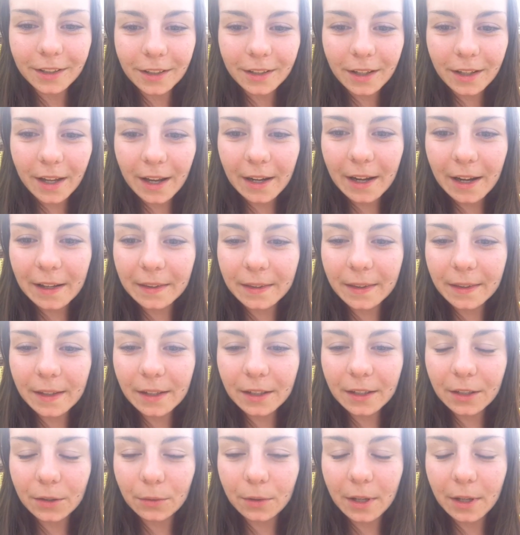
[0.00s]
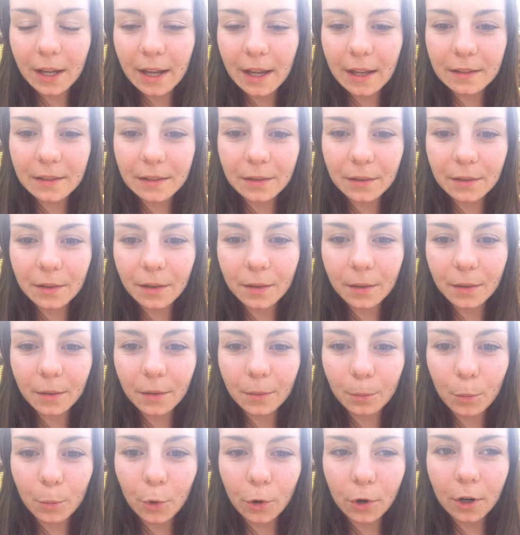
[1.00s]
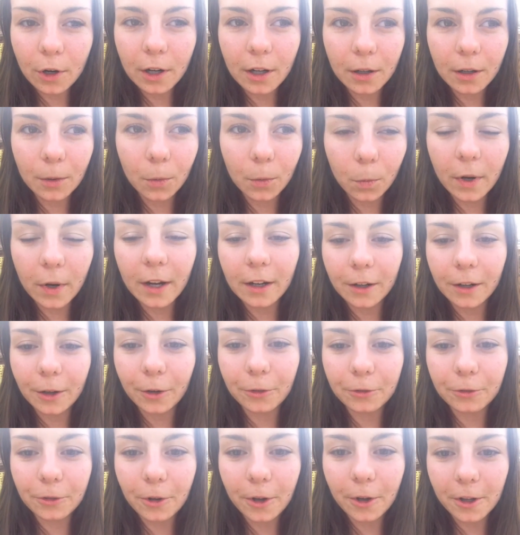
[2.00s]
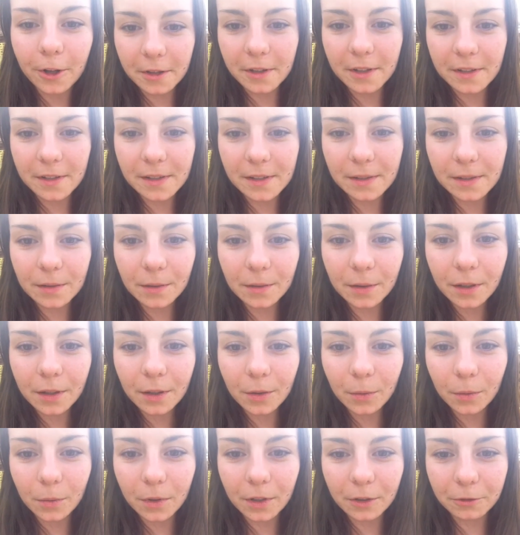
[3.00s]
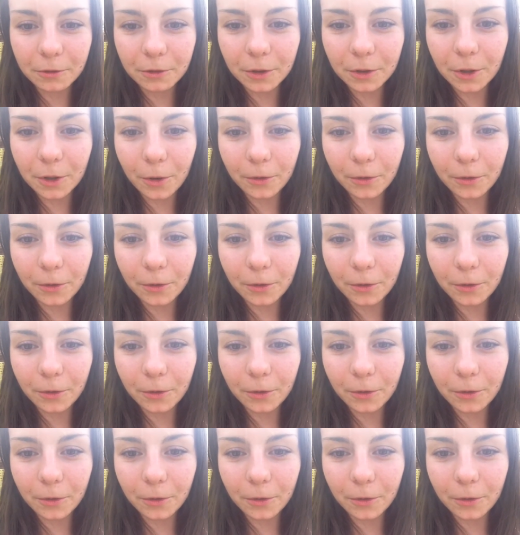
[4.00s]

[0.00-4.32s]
And I think you get more aware of all this if you go